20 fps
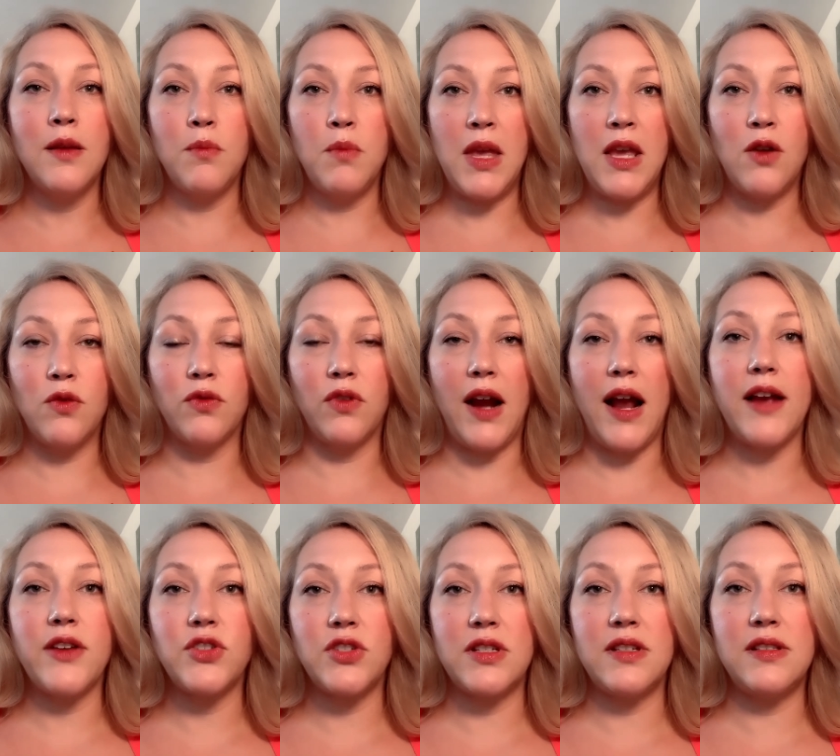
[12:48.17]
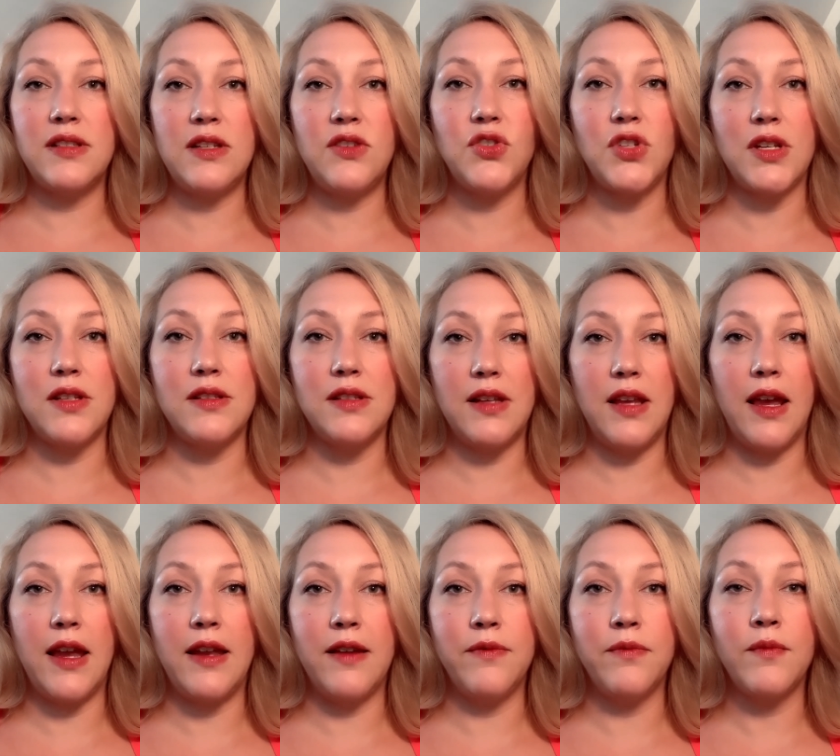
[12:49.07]
make rash decisions
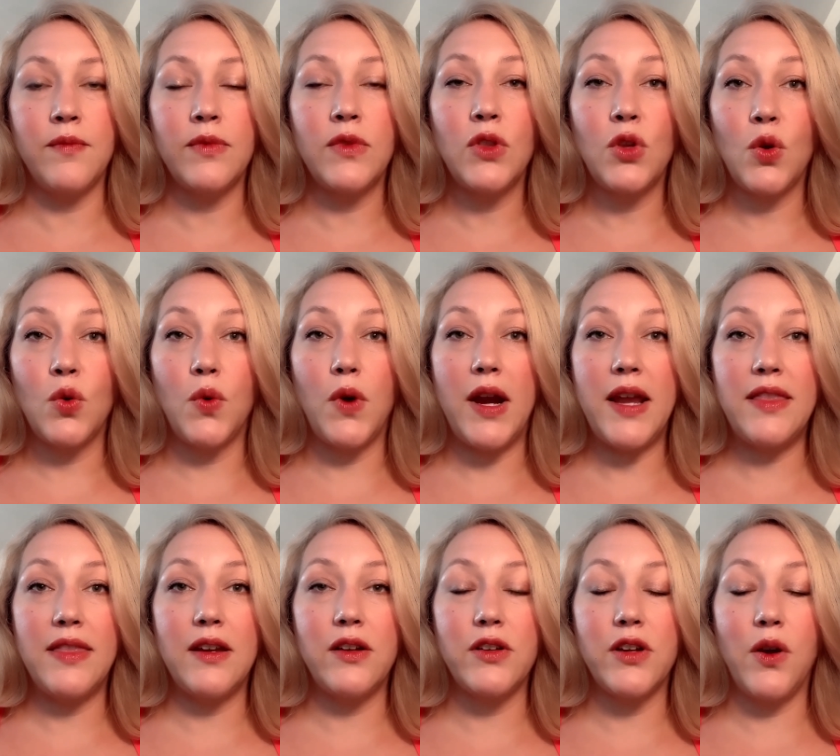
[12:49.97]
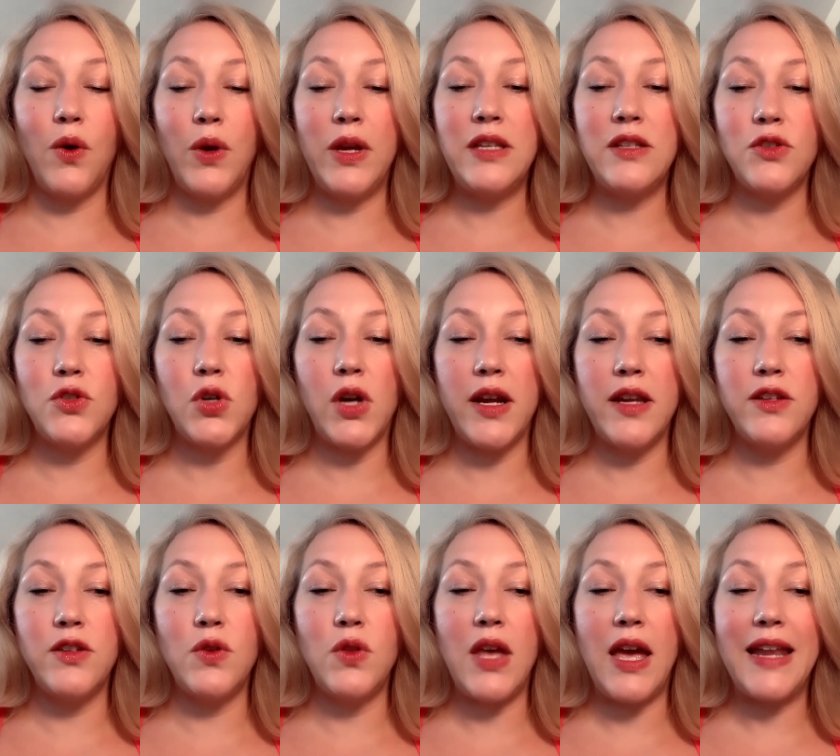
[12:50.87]
again, right? They're going to try
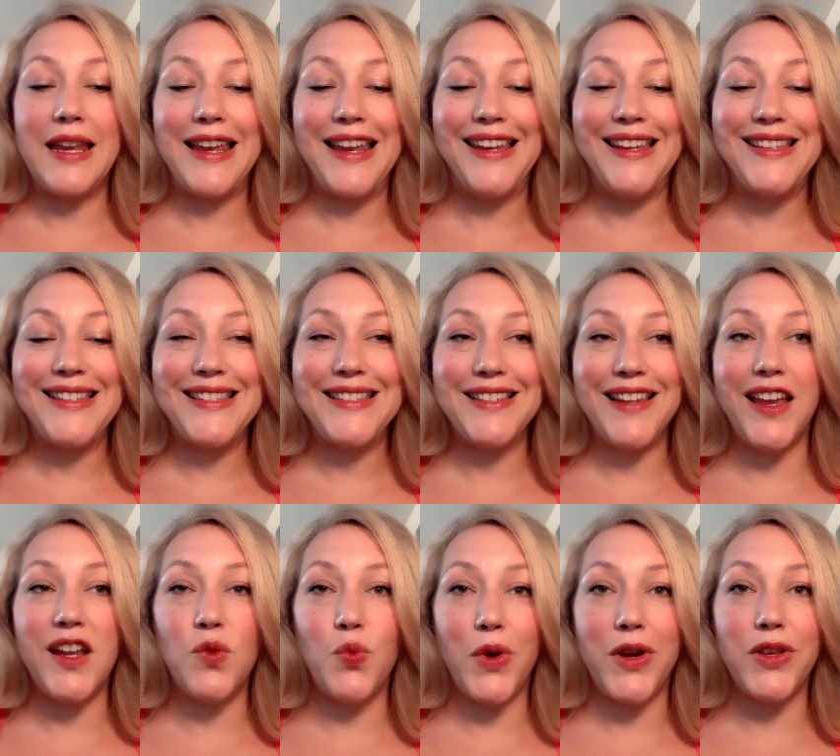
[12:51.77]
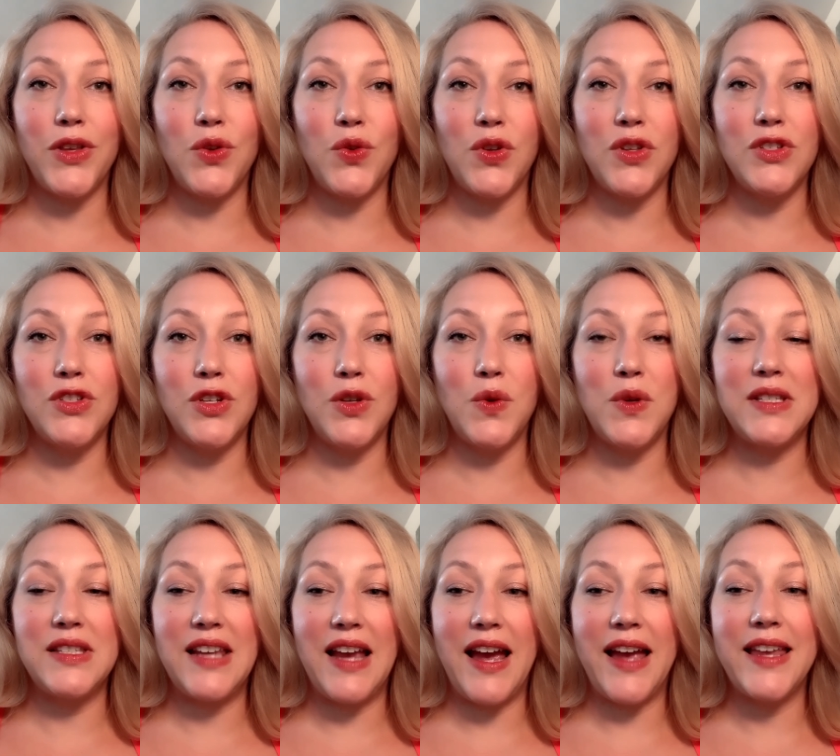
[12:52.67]
and do that. And instead, what you can do
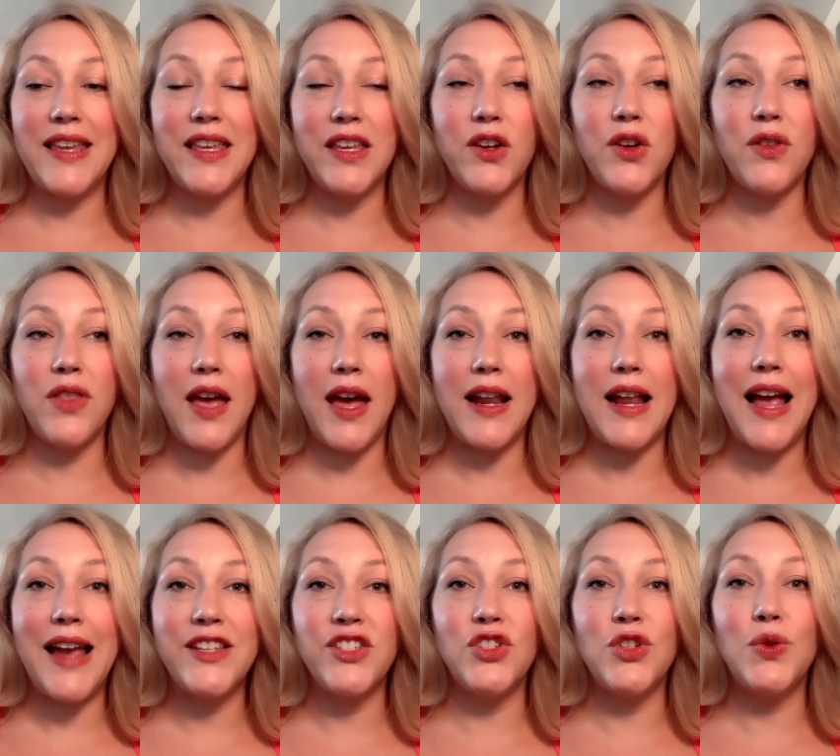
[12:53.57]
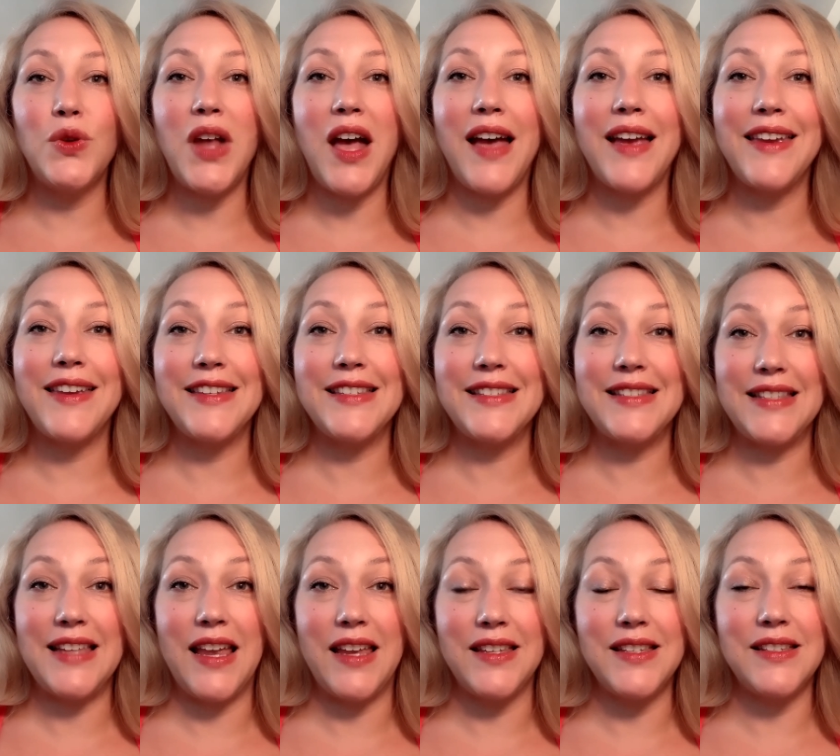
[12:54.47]
is, yeah, I hear that. I do not
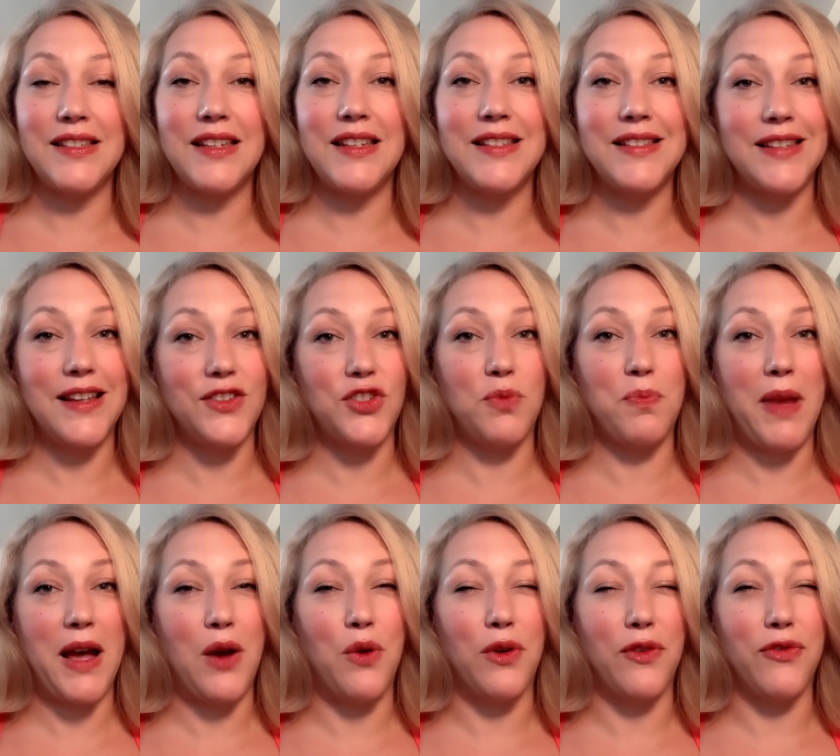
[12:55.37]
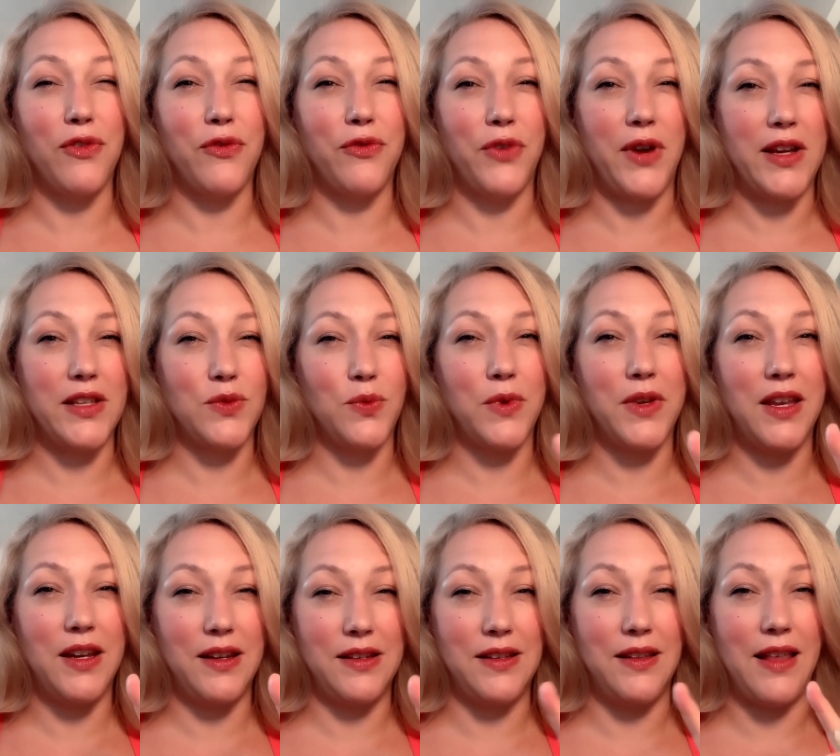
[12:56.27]
consent is such a powerful phrase. We'll
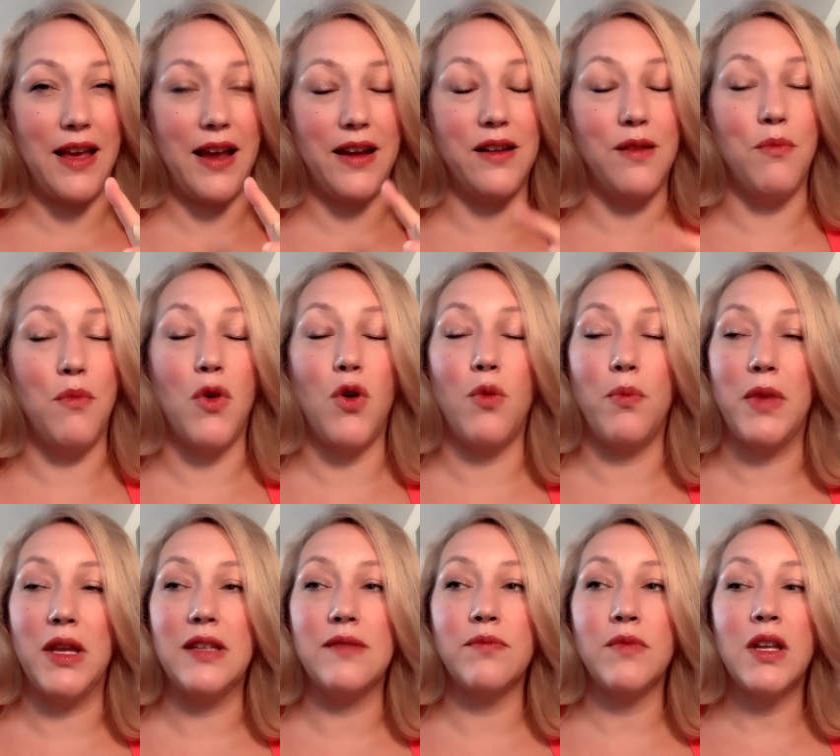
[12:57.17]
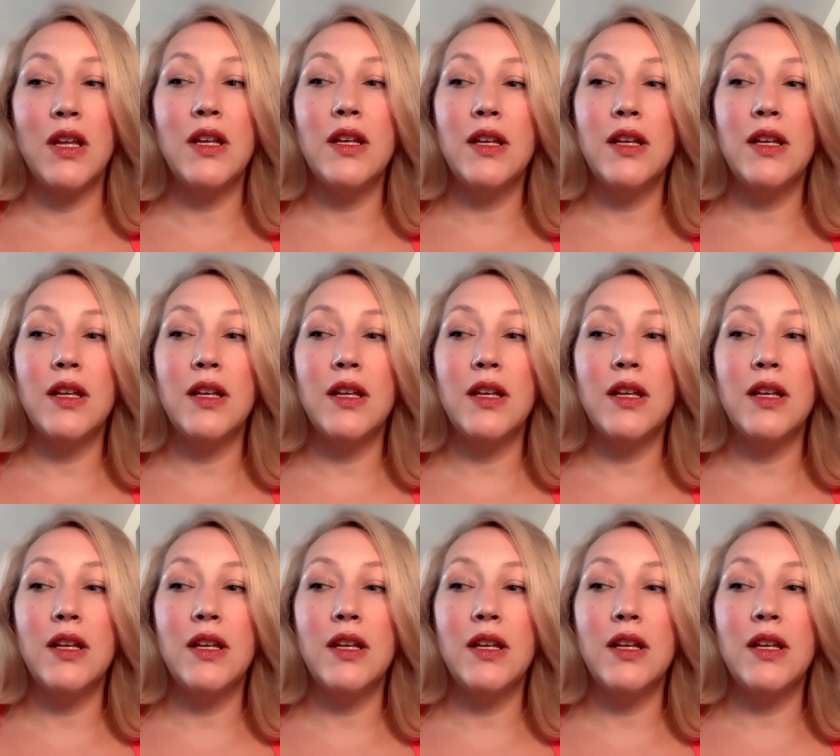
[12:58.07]
get into that in a moment.